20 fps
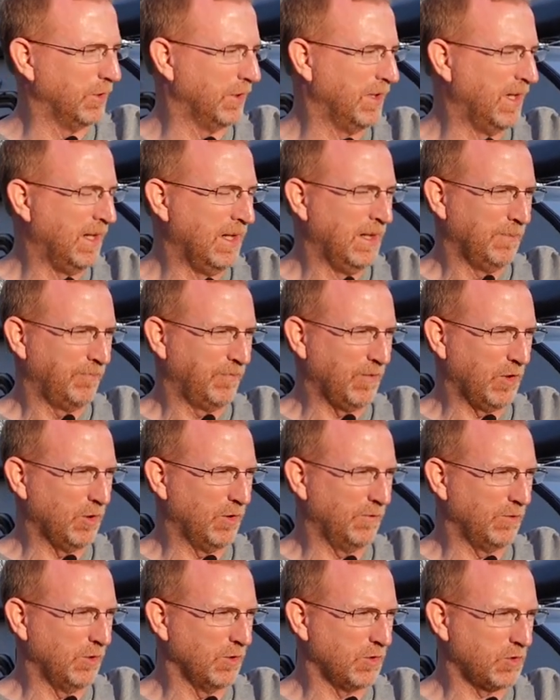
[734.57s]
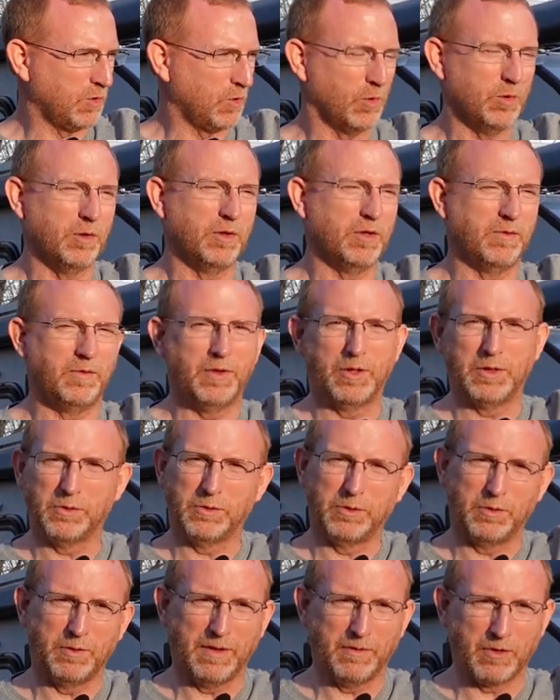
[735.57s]
But, you know, if you're a shorter
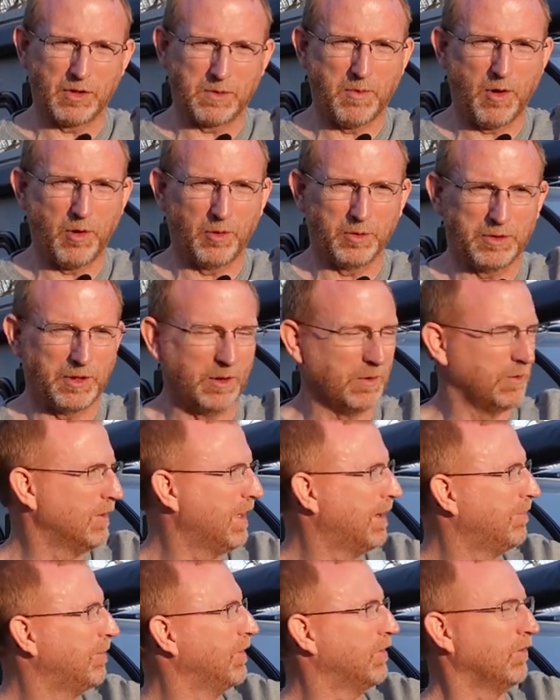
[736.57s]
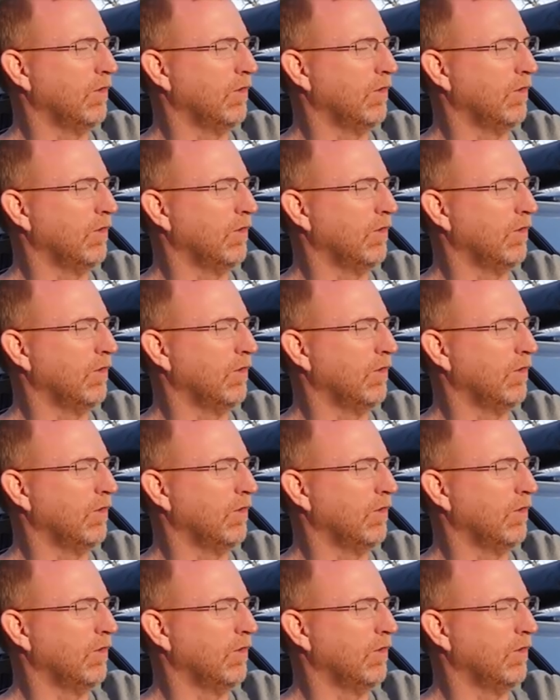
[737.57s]
individual and you have a smaller teardrop,